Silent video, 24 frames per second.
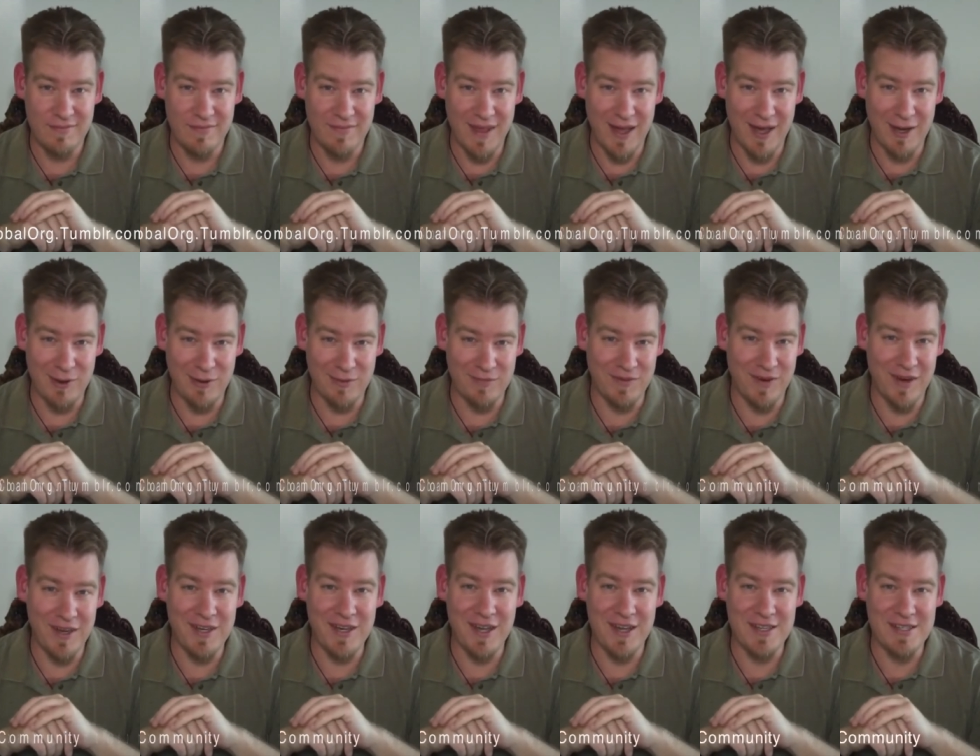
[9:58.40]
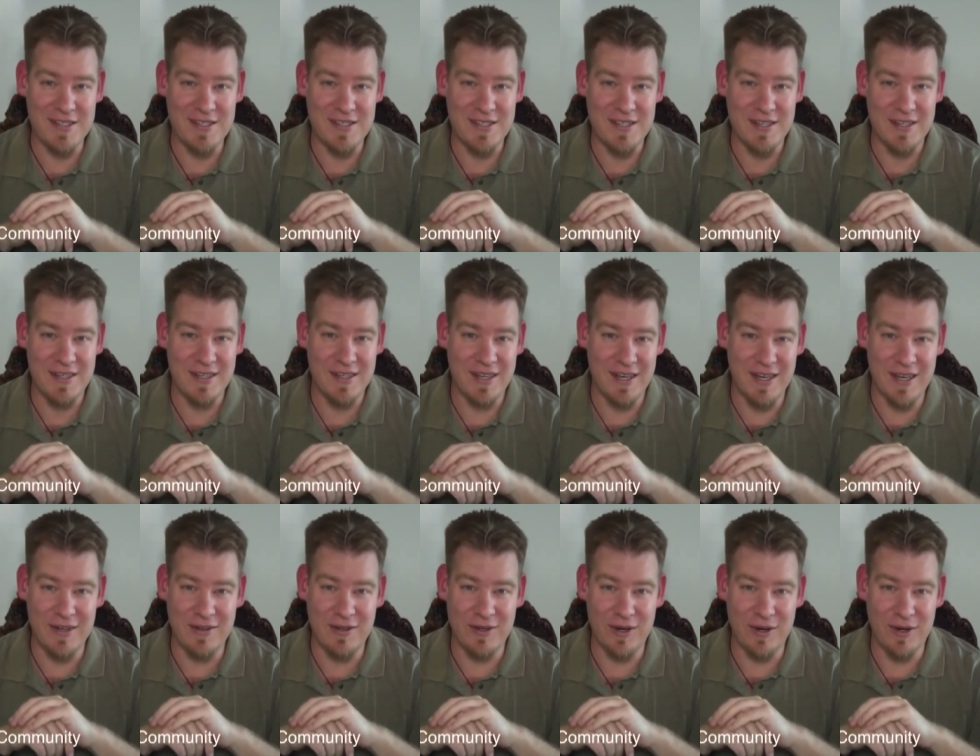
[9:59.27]
that could fund us
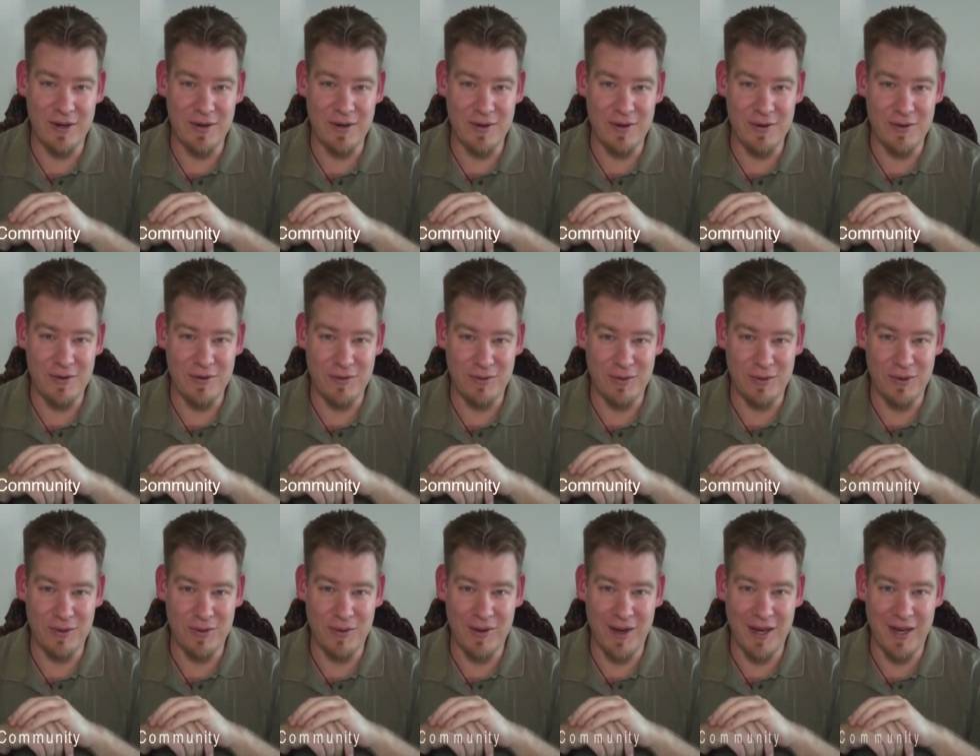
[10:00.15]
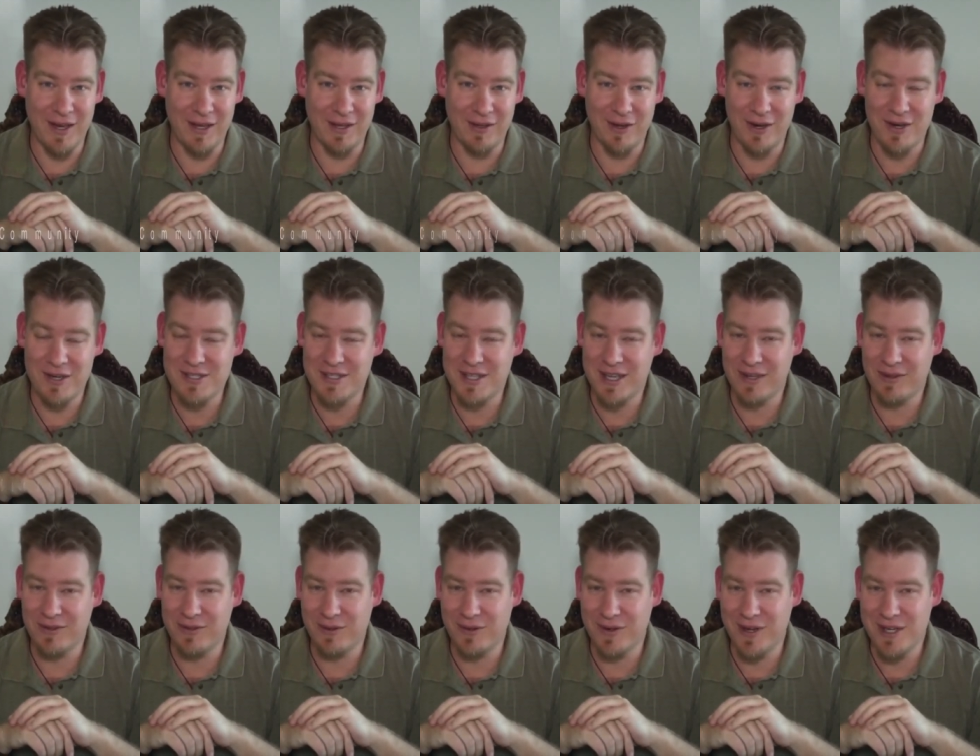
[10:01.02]
either through a
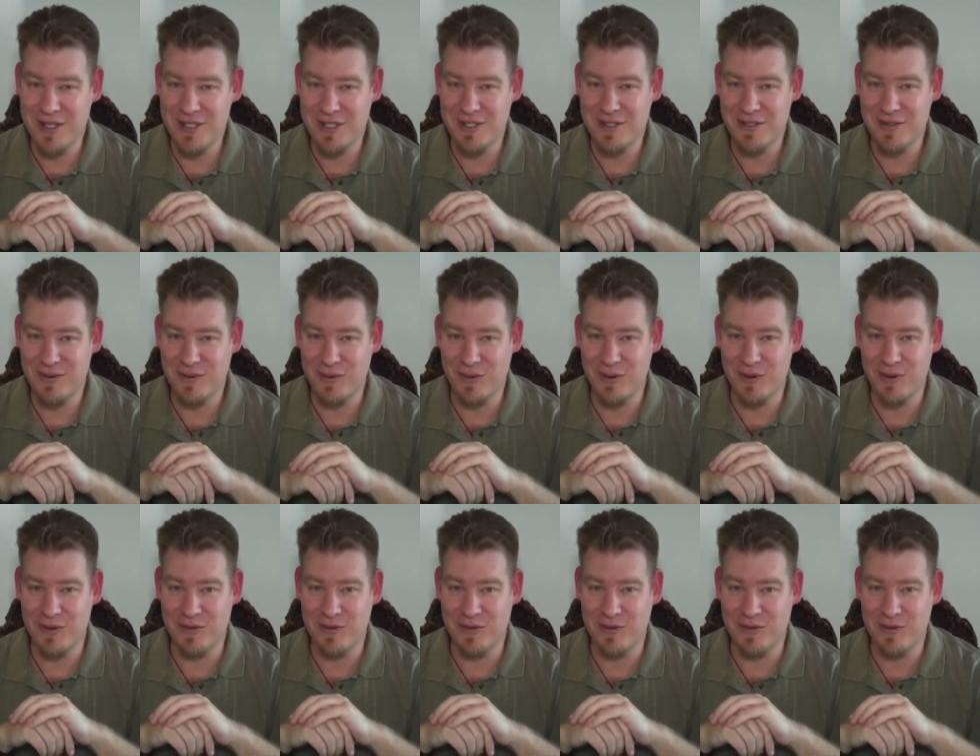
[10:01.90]
large-scale donation or